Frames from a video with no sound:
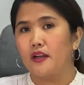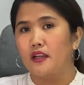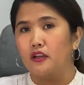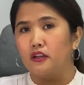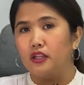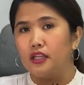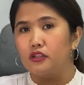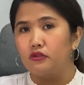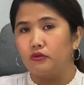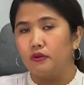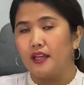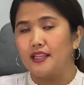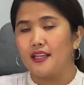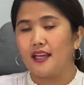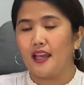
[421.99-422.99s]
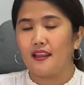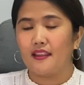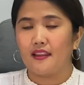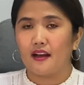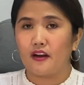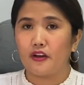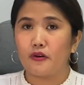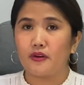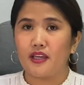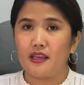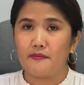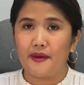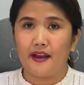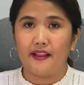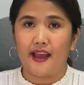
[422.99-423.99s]
and you need to indicate there your
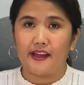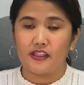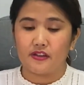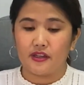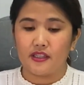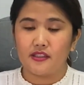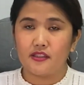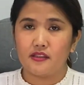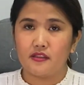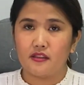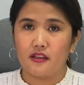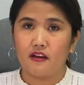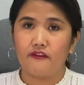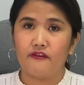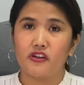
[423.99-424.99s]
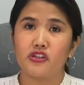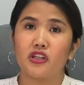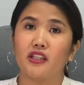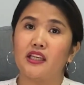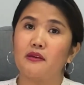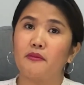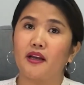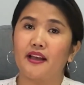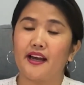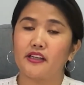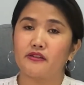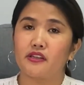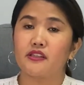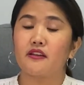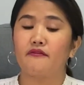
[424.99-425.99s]
email address, the official email
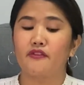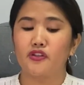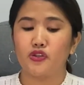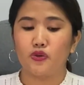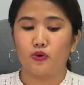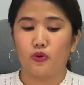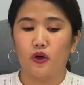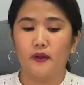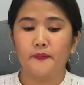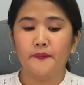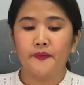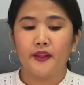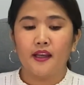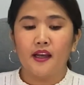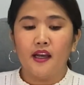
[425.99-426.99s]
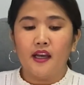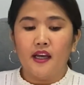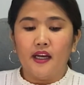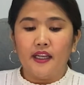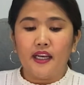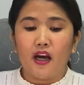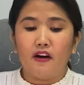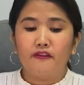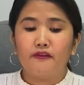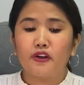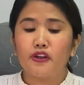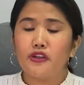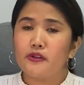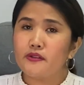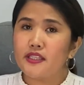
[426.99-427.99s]
address of the school. Now, for
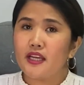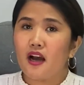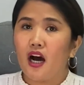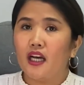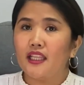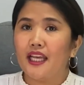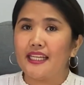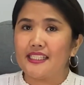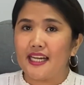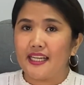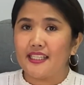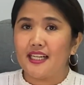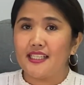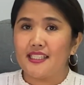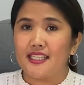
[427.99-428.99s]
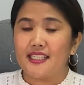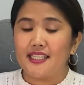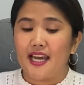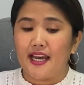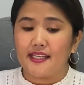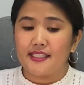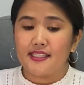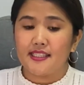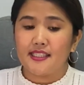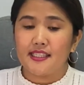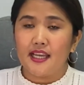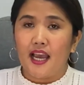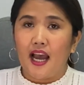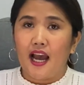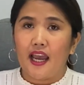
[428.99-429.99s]
using online diagnostic
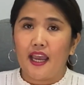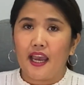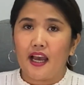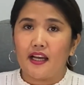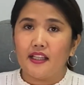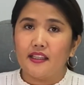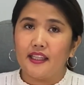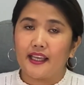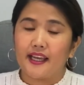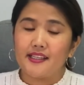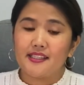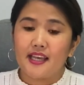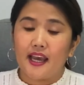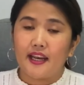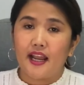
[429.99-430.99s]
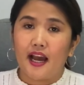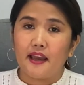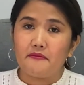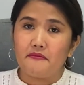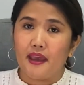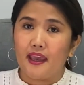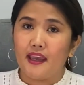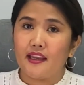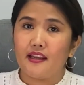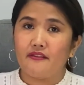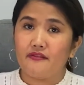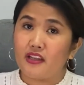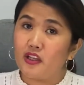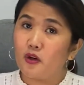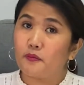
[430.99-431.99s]
tests, like I said, I made
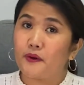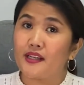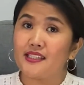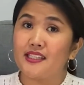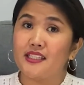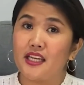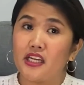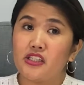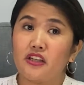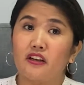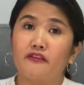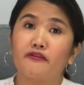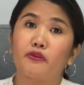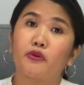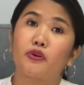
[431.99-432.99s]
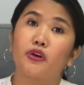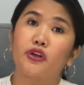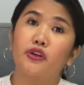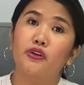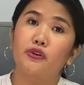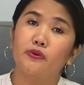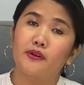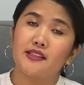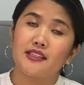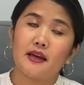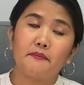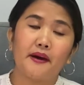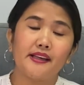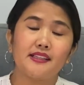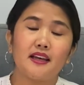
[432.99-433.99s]
a video presentation for you, a
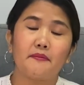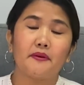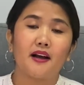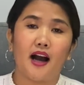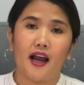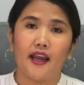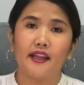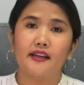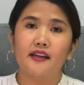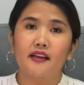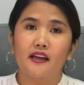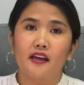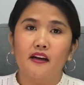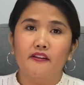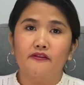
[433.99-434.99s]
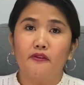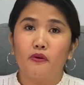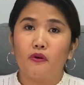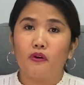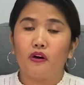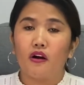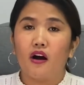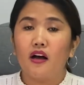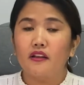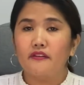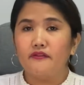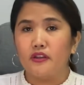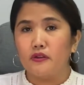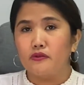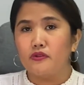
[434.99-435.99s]
step-by-step guide for all
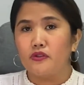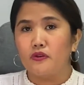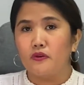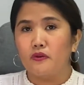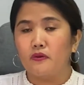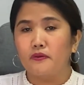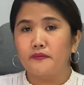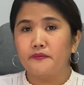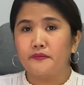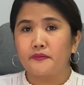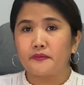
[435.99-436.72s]
of you to